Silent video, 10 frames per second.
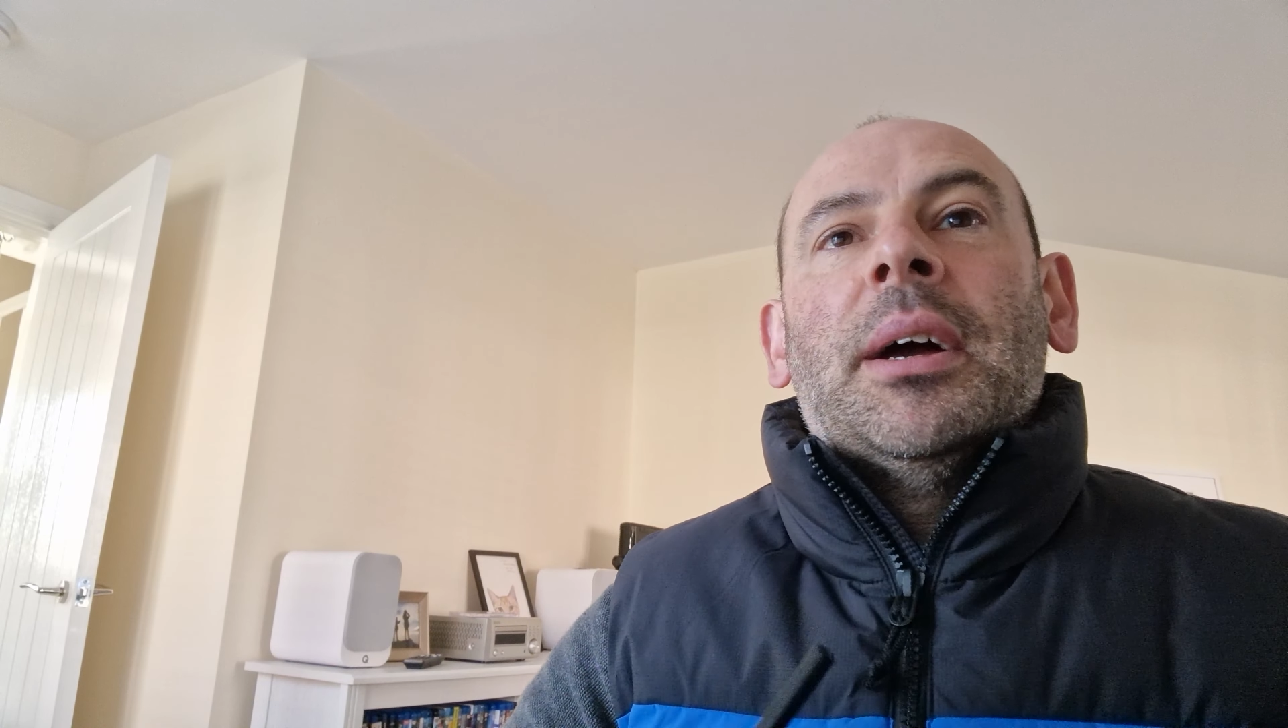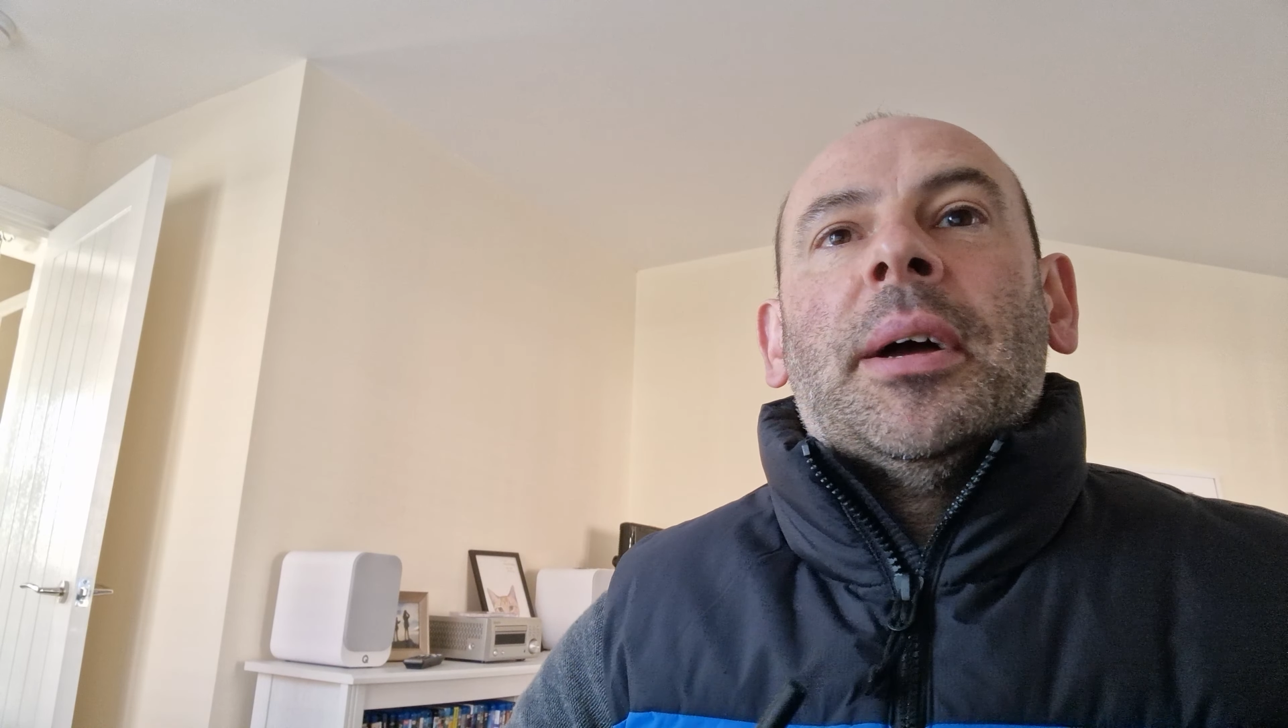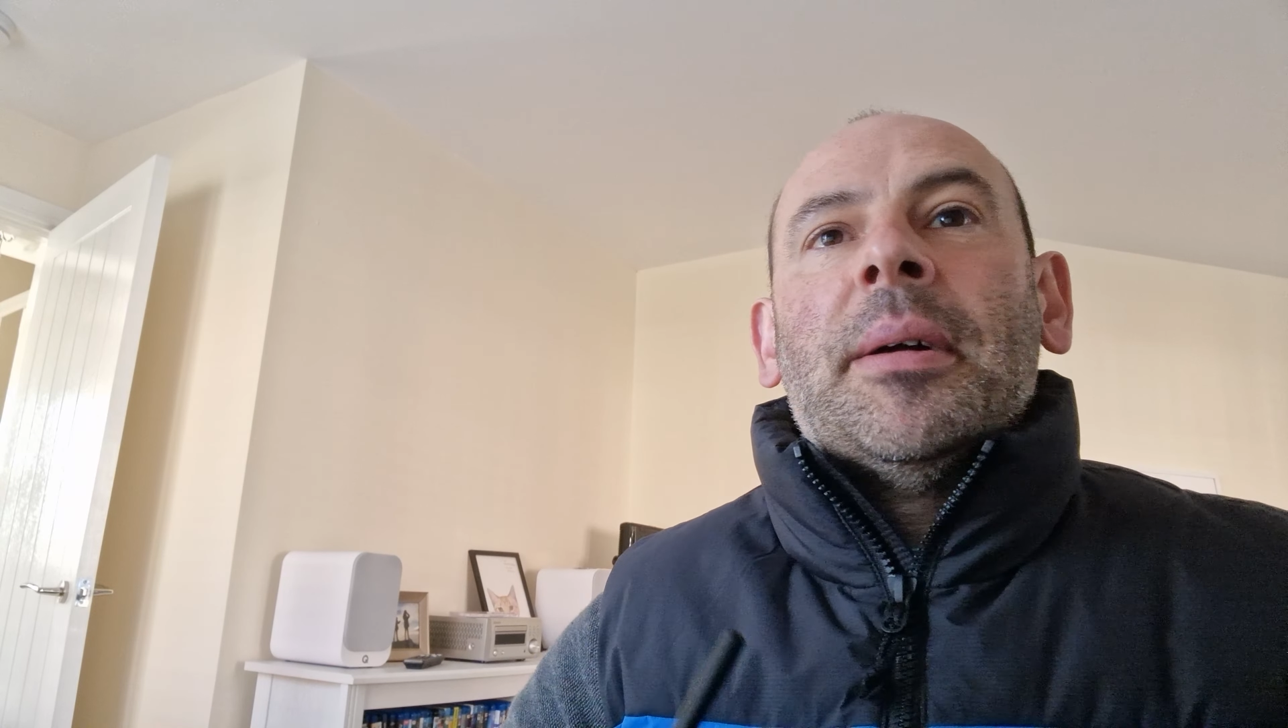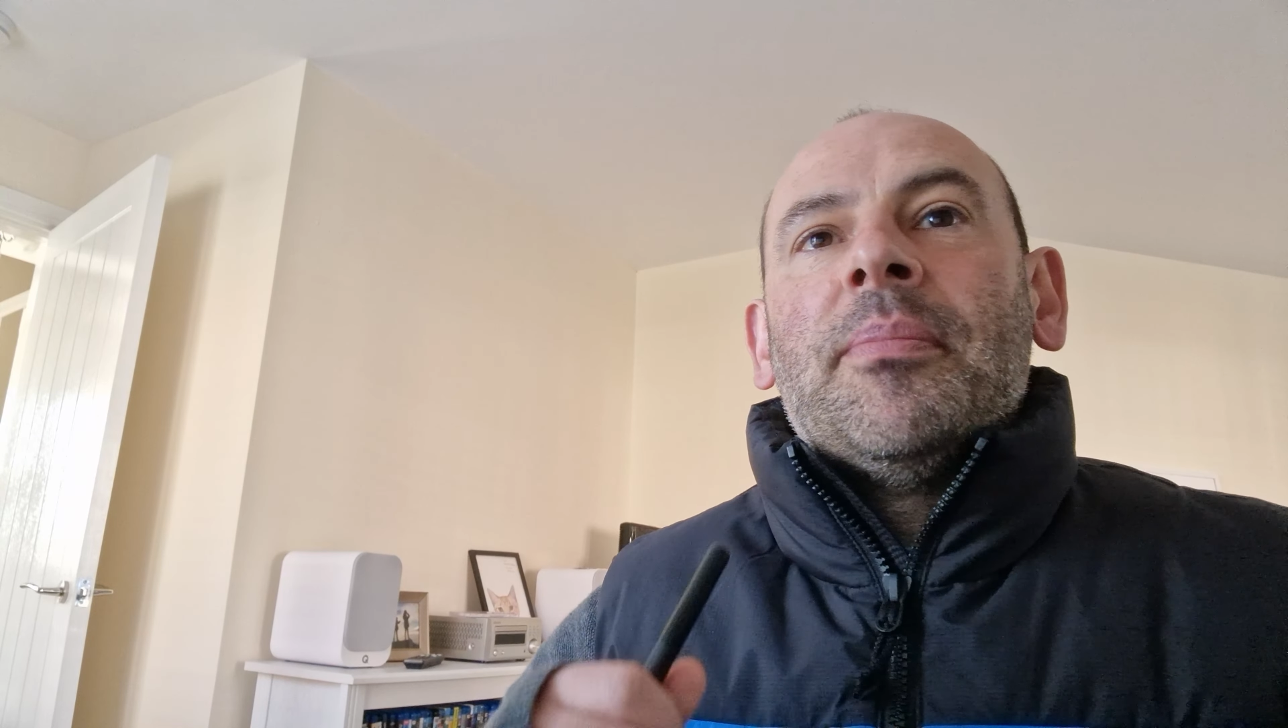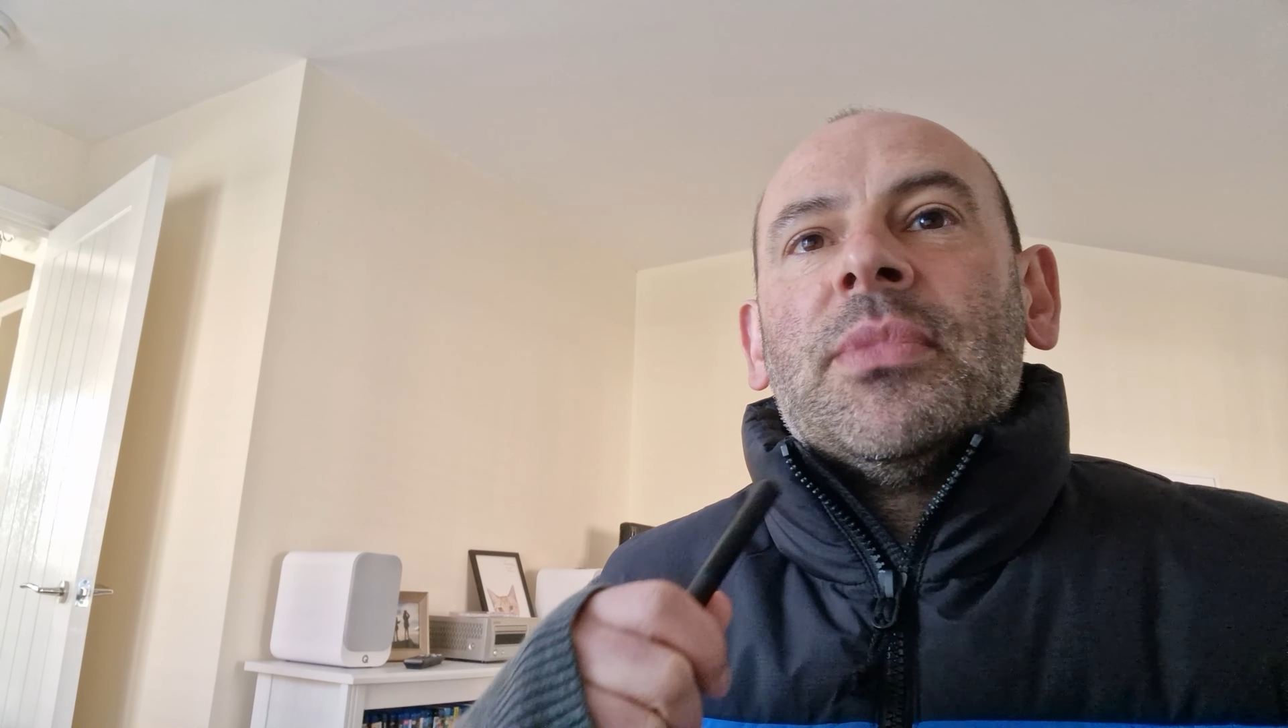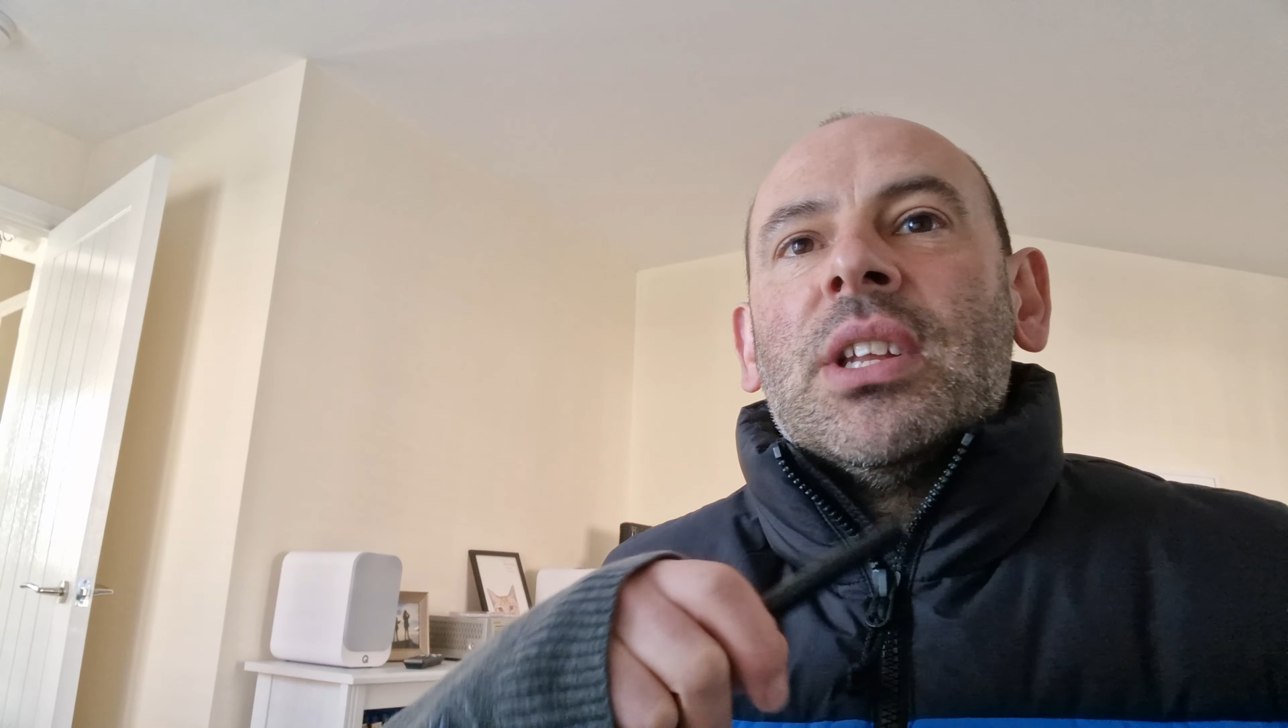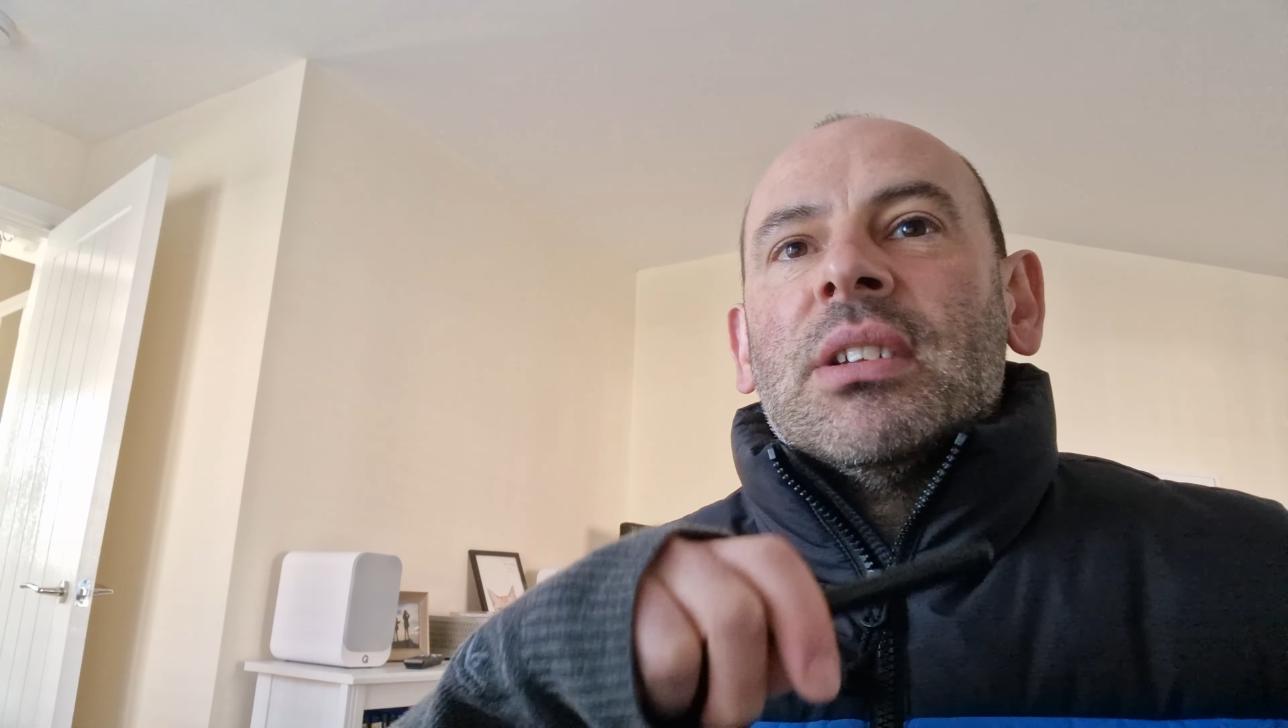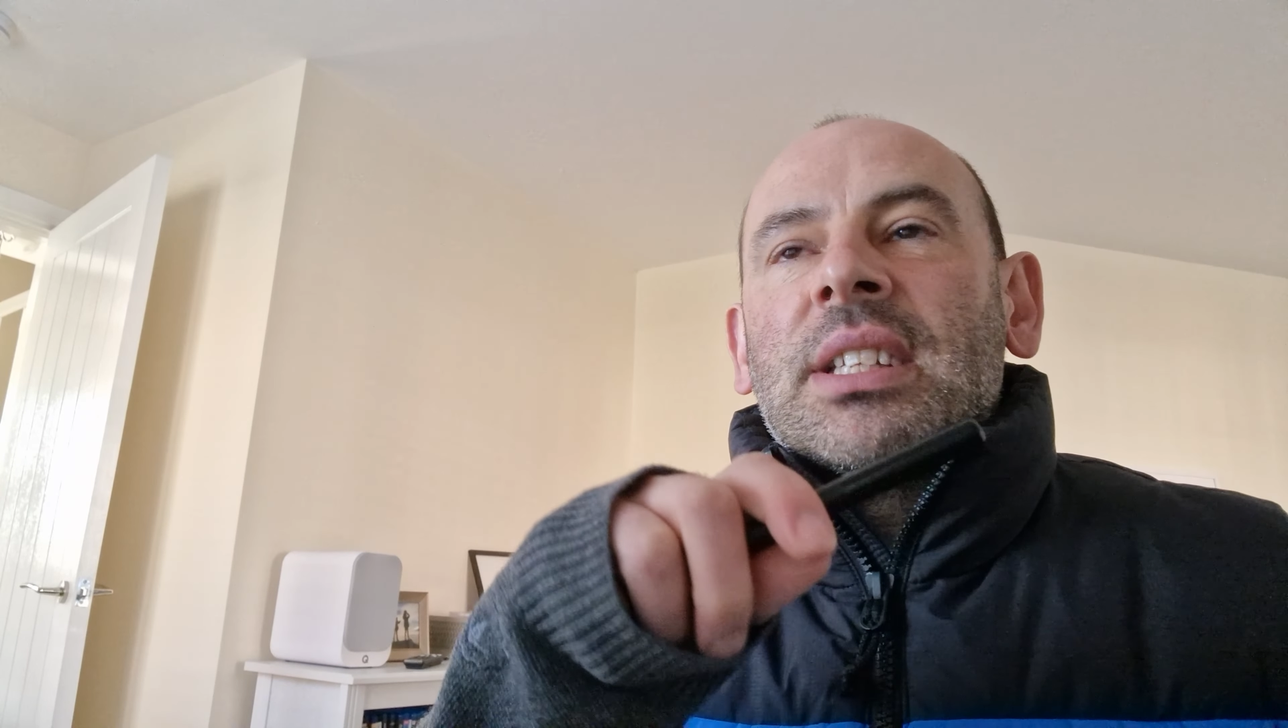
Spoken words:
know,